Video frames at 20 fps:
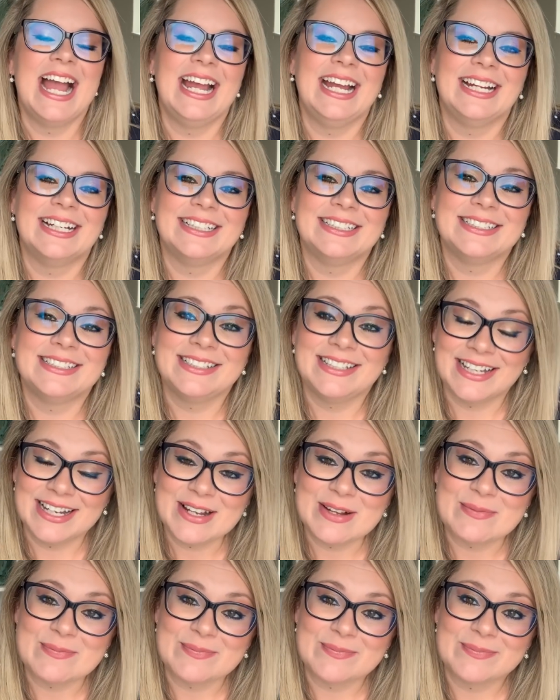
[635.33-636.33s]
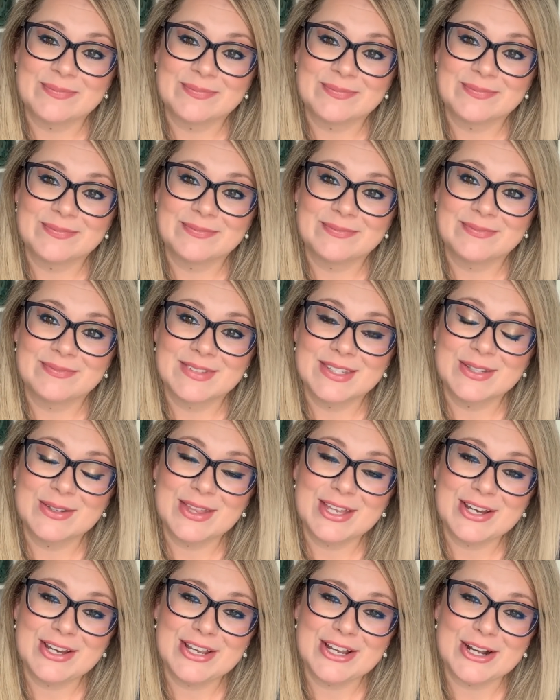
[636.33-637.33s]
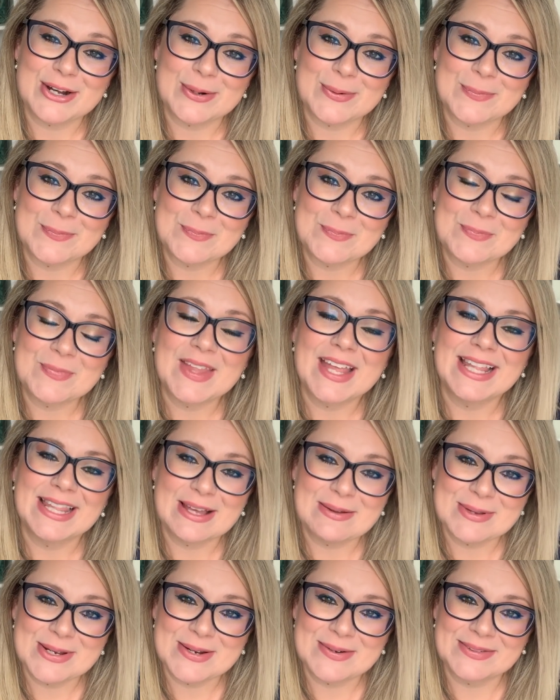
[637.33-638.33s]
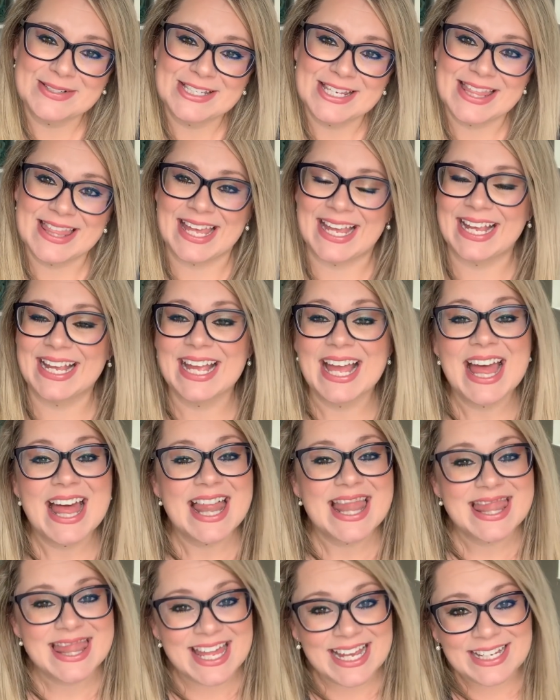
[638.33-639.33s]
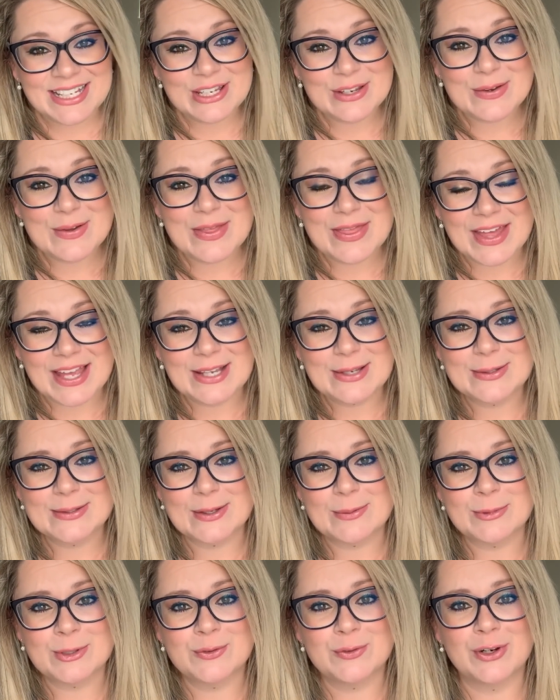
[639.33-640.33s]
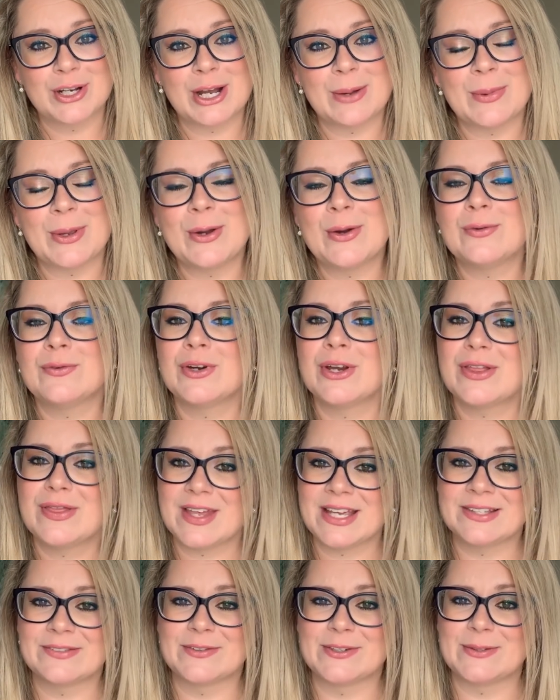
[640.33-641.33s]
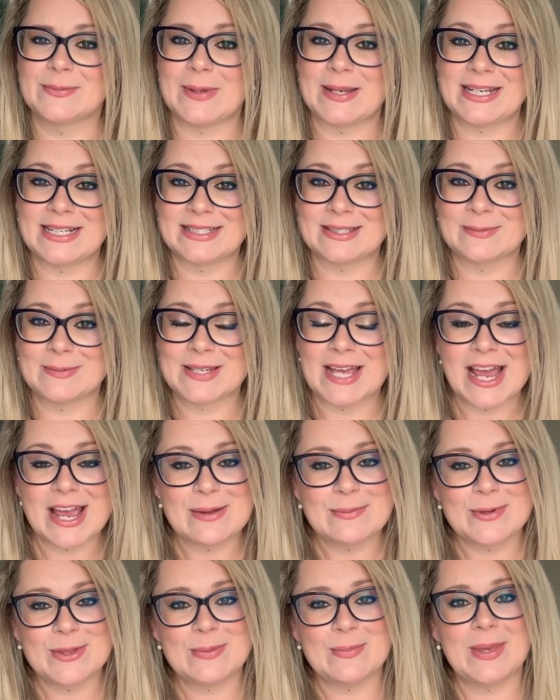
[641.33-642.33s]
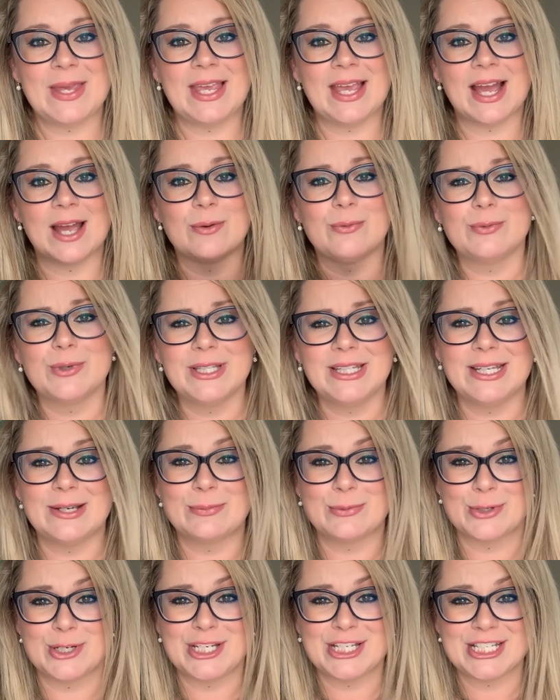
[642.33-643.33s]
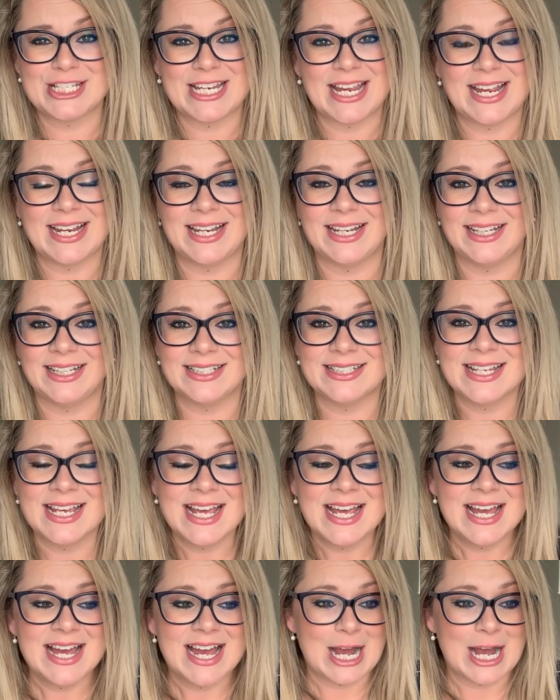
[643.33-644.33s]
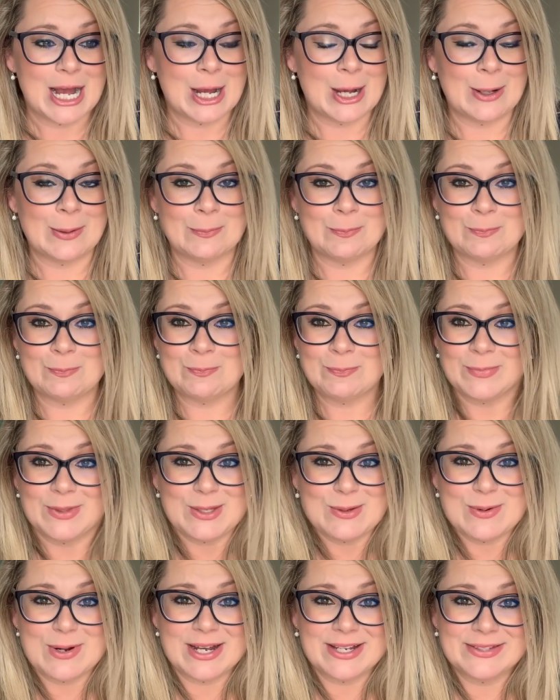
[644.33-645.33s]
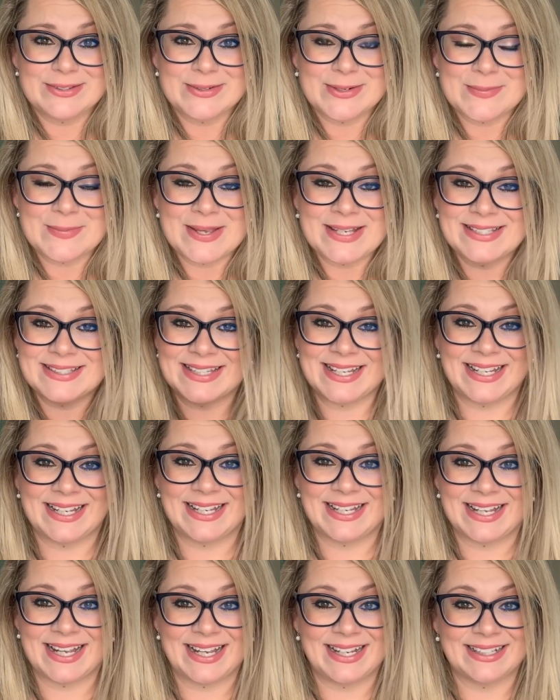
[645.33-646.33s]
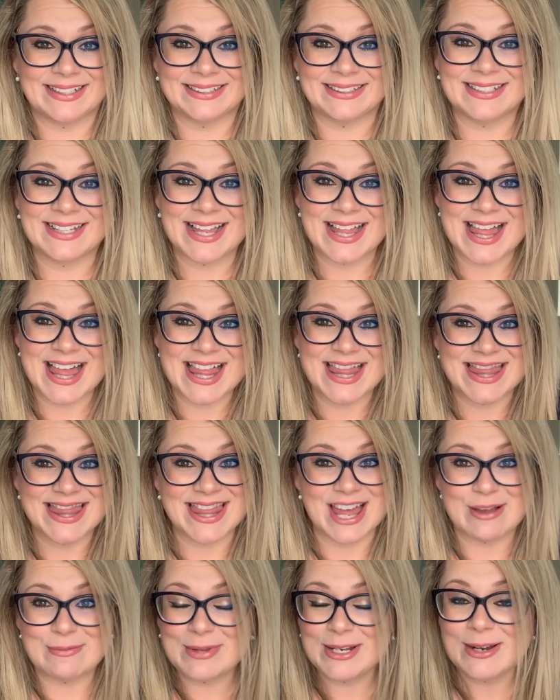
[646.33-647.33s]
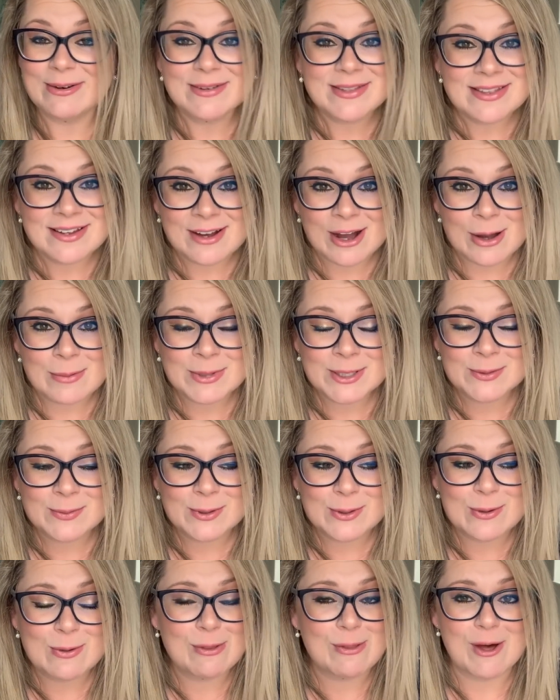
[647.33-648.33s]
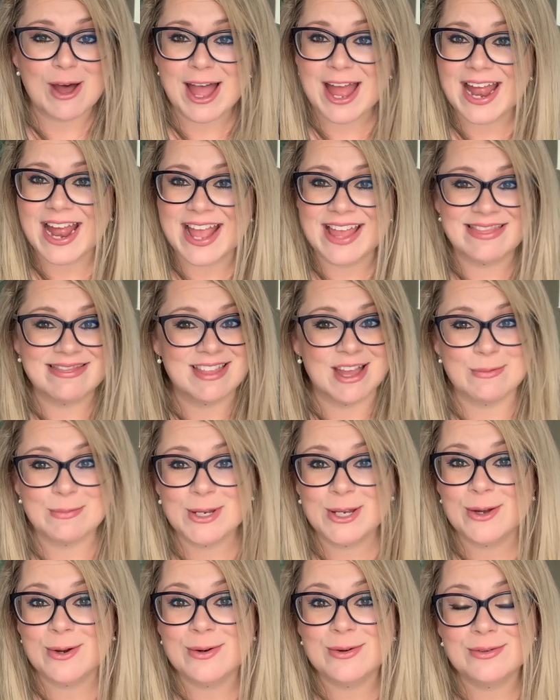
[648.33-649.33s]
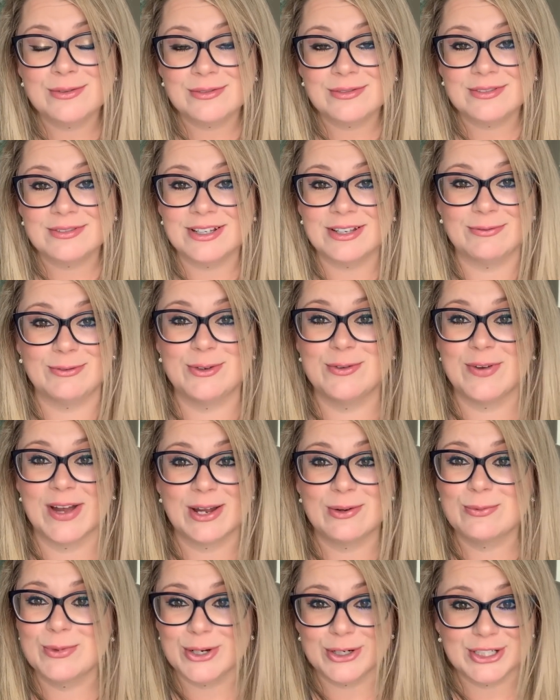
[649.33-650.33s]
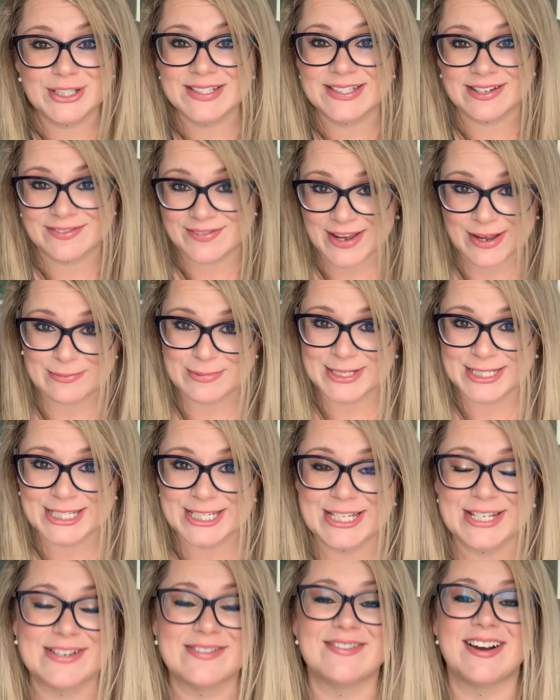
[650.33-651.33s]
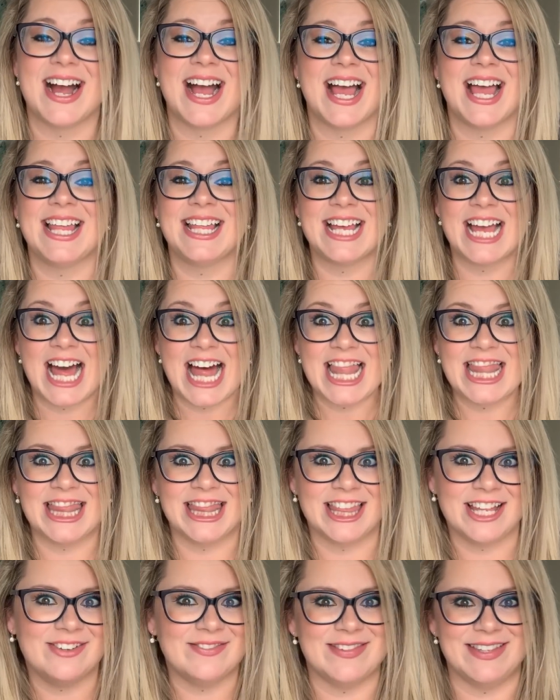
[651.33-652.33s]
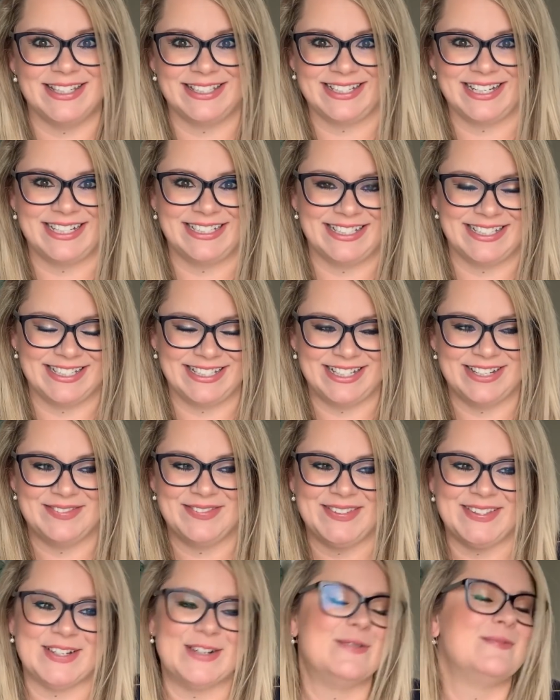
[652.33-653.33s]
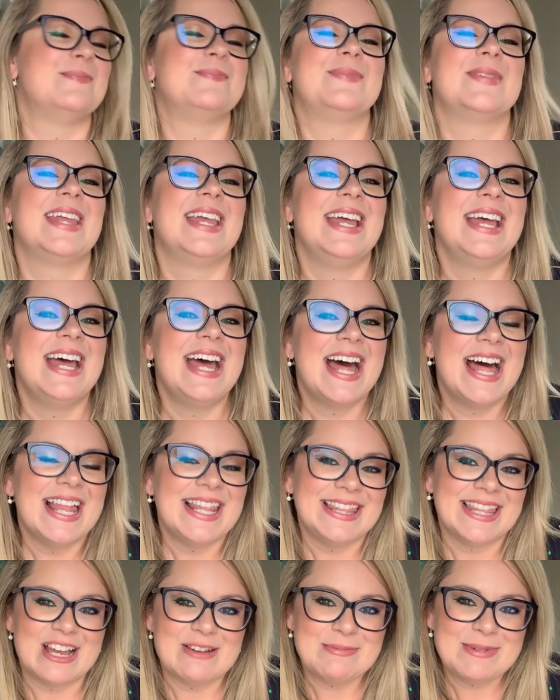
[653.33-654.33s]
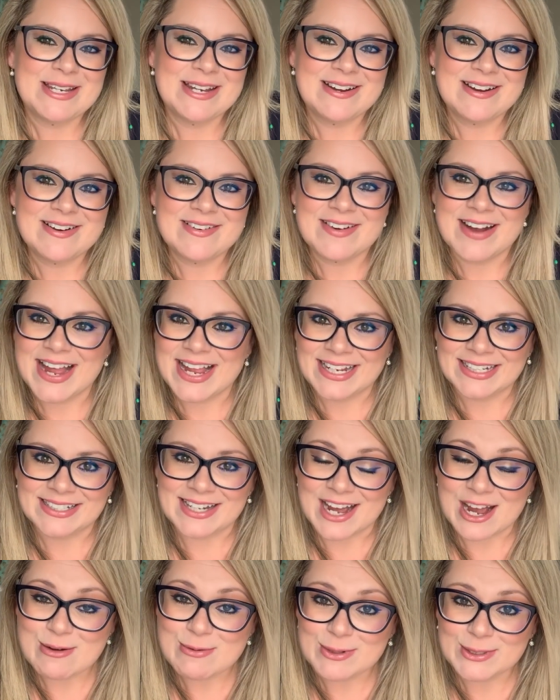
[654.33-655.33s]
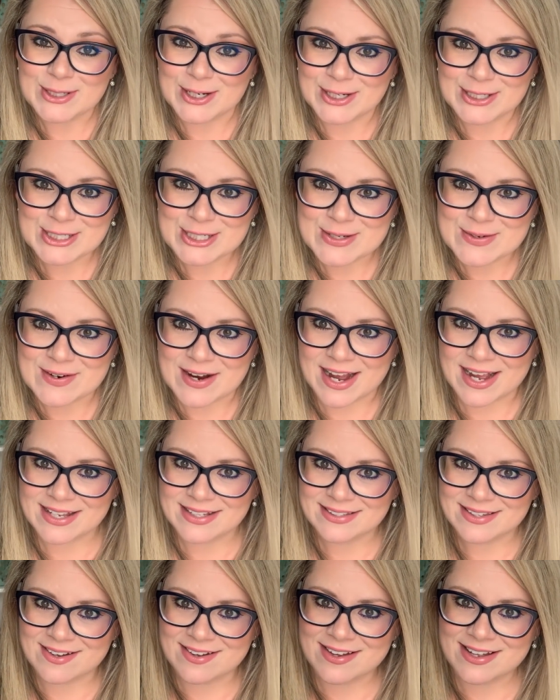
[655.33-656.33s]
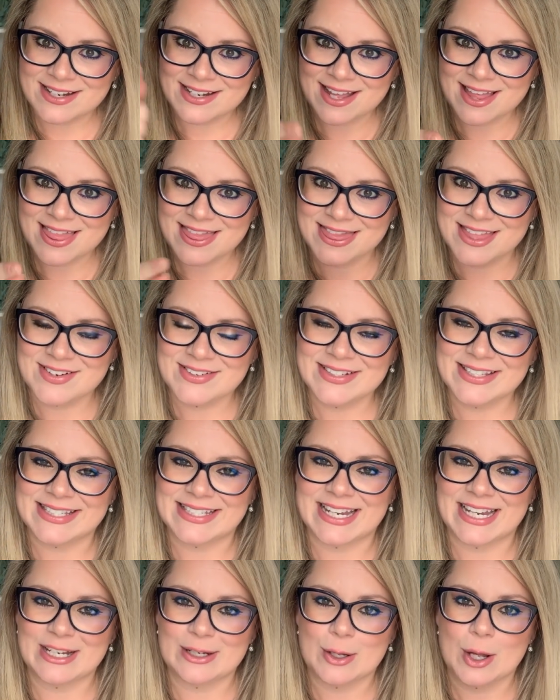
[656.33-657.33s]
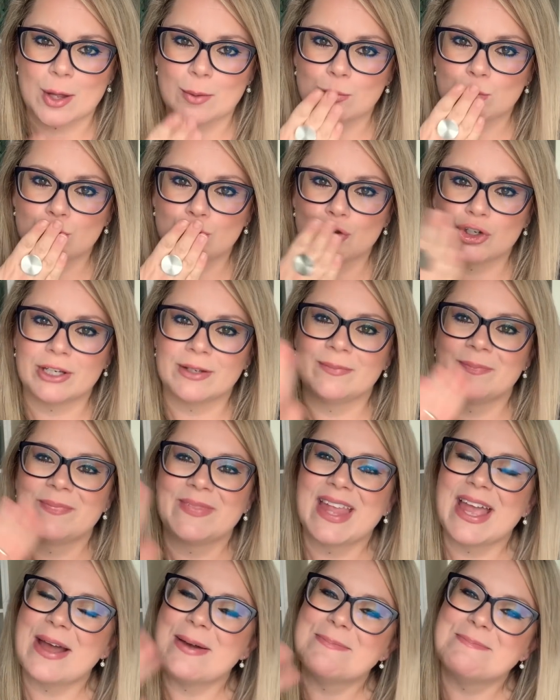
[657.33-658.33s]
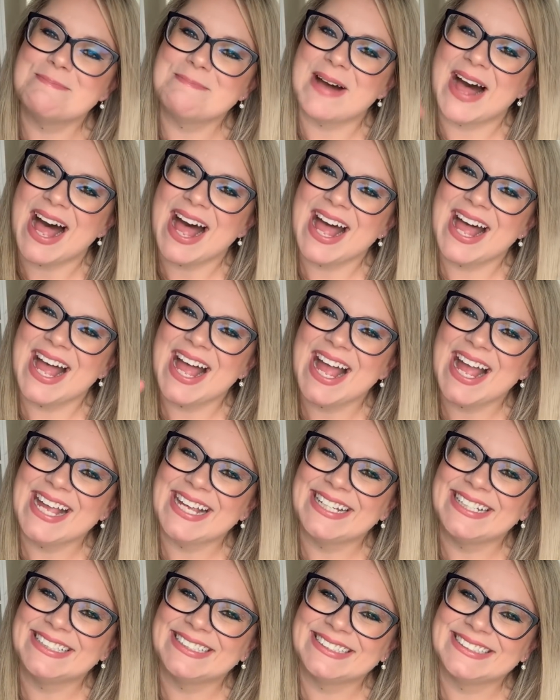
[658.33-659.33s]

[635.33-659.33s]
And yeah, so there you go. Let me know what you think. Thank you so much for coming over. Thanks for spending some time with me. I really appreciate it. You guys are amazing, and let me know in the comments what you thought, and let me know if you've had weird stuff happen to you. I love this kind of stuff, so let me know, and I will talk to you guys on Thursday. Bye.